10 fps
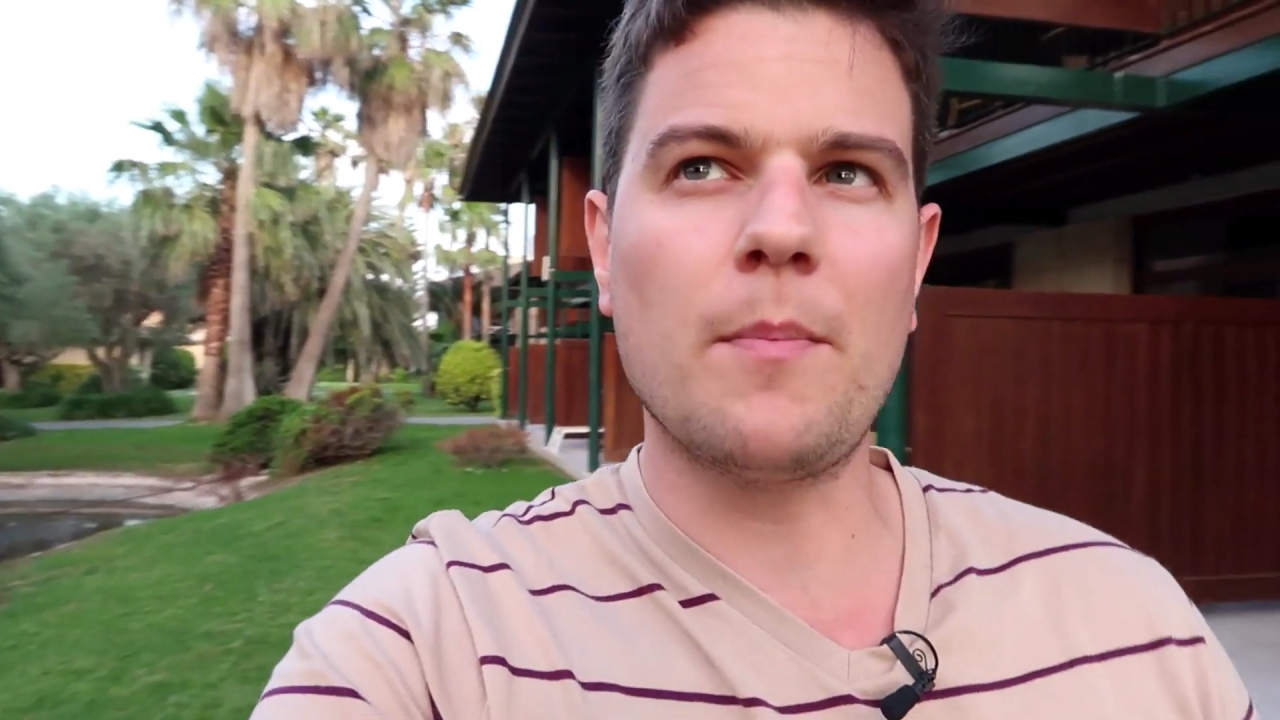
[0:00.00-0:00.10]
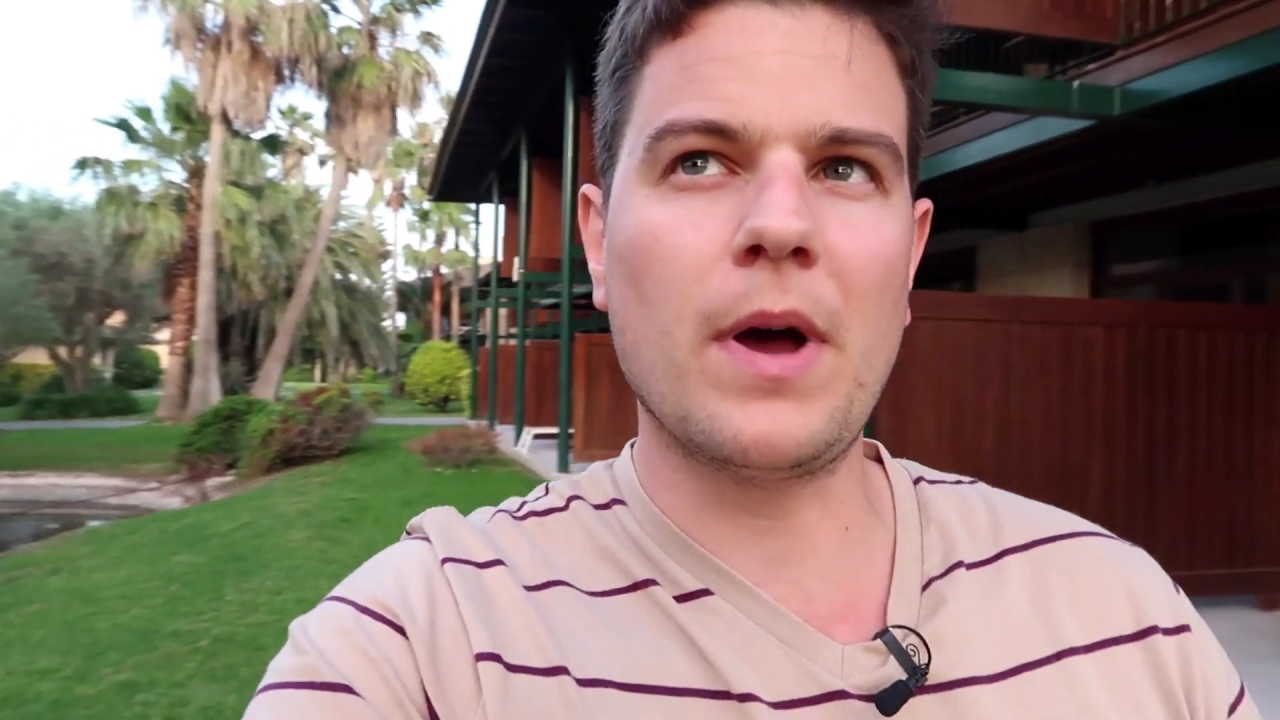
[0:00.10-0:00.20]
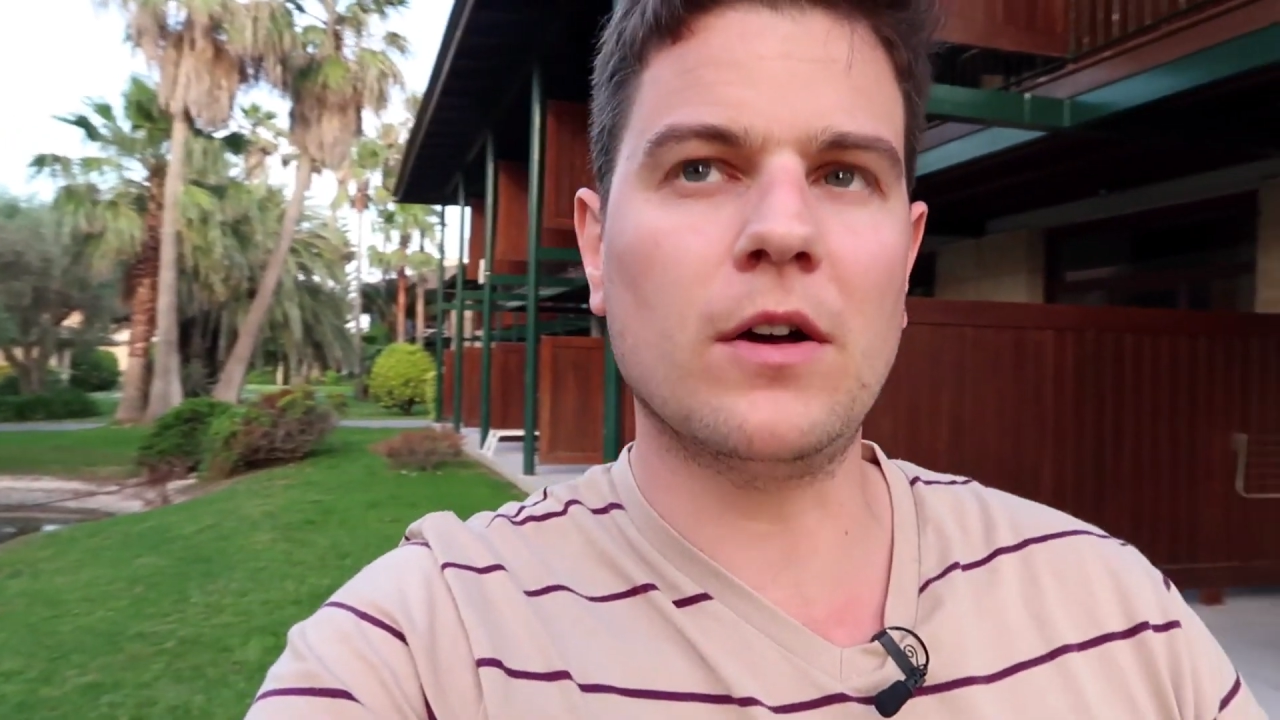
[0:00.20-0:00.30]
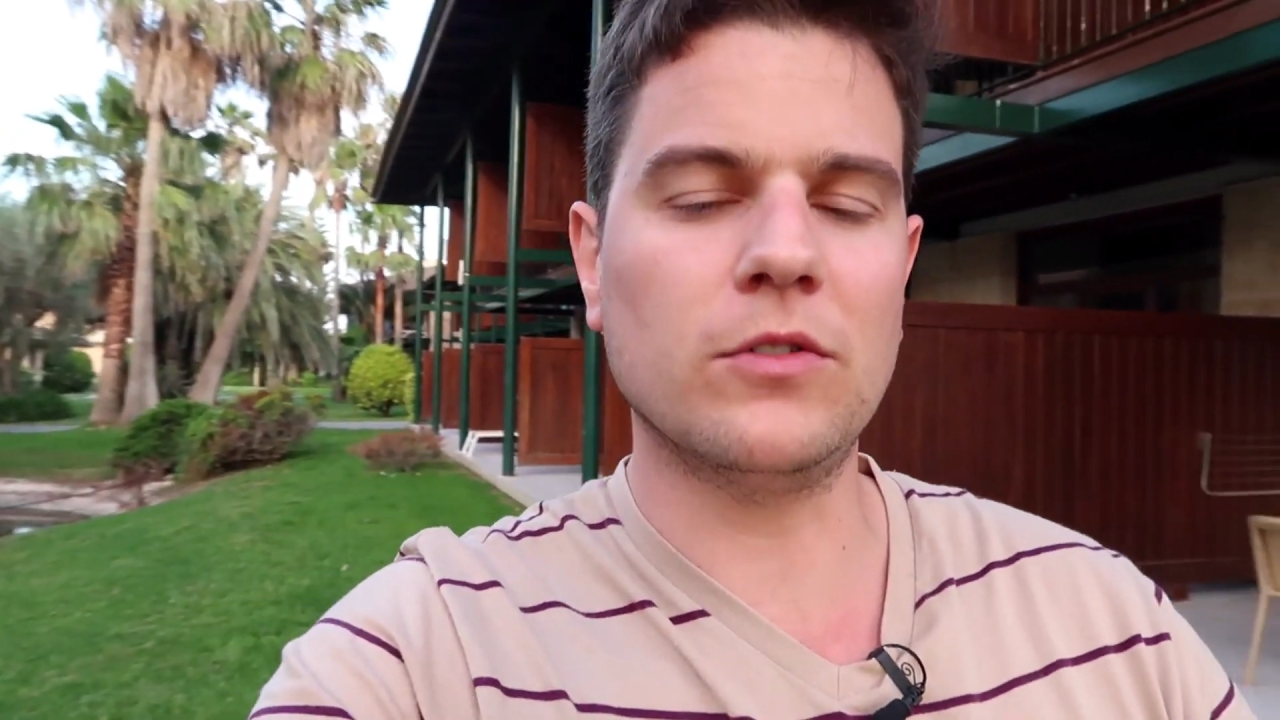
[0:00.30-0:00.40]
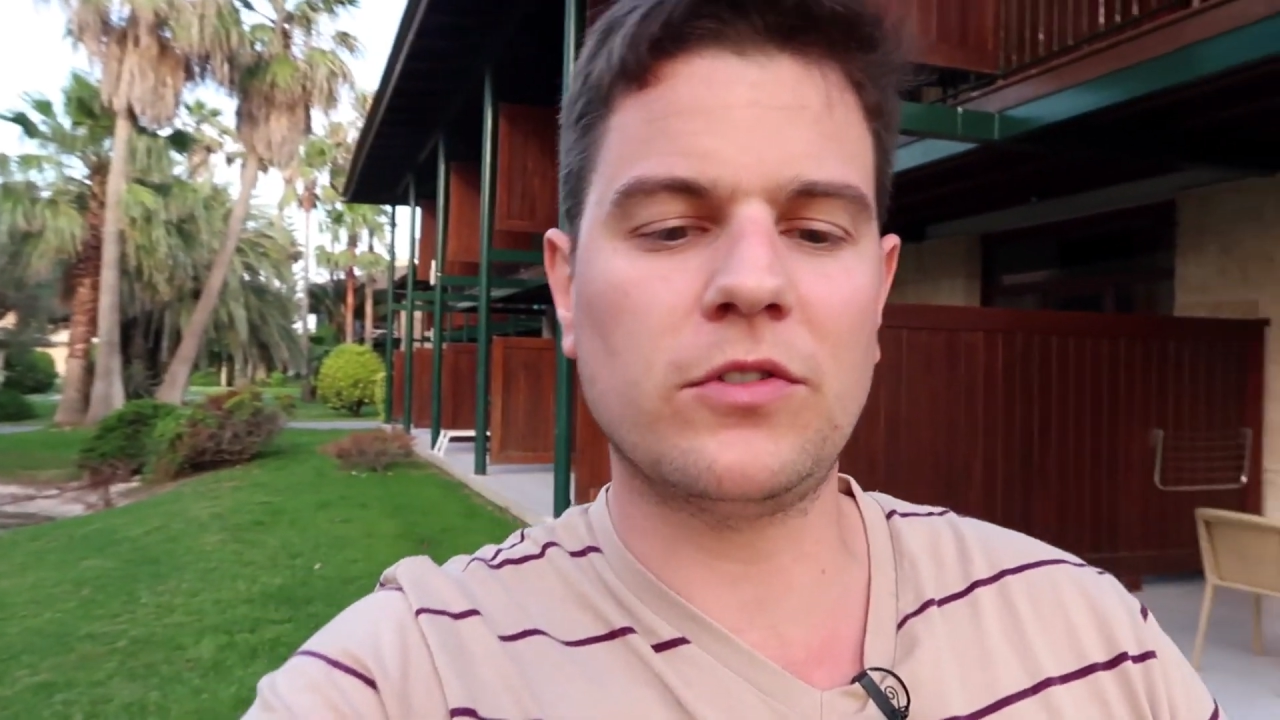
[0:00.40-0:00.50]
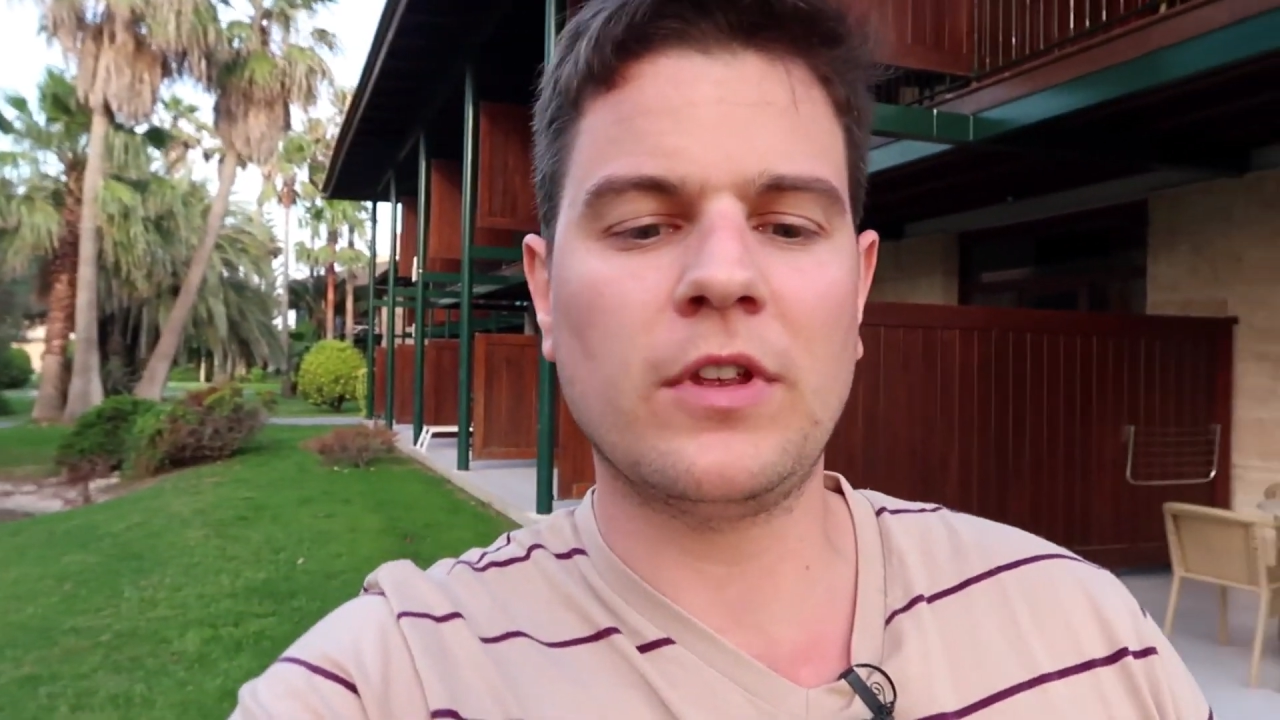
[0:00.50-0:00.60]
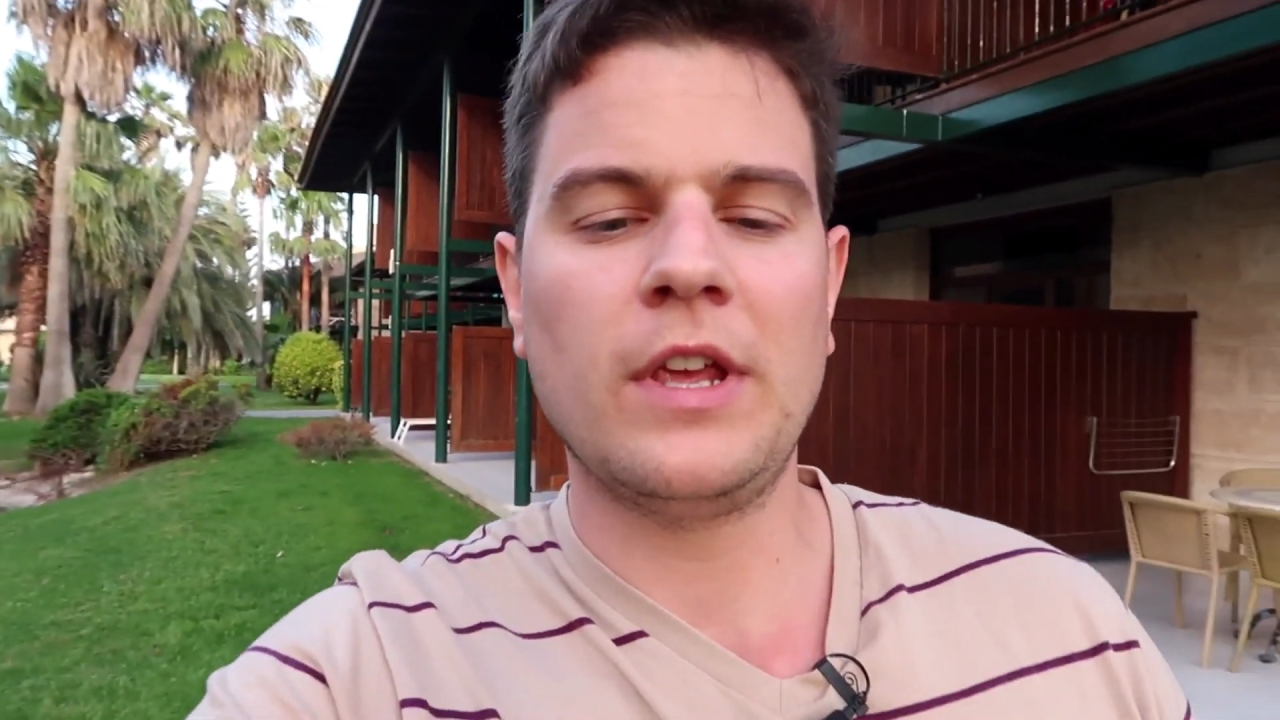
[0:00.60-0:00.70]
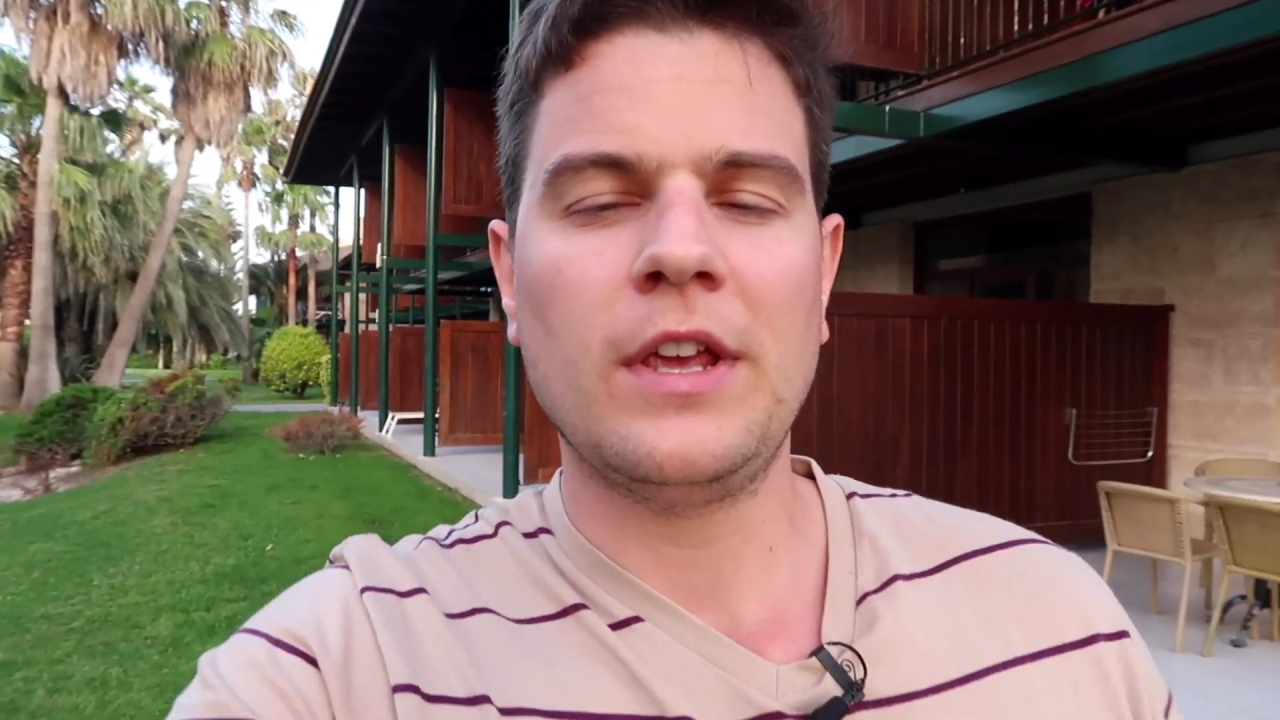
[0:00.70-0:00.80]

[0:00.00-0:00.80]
about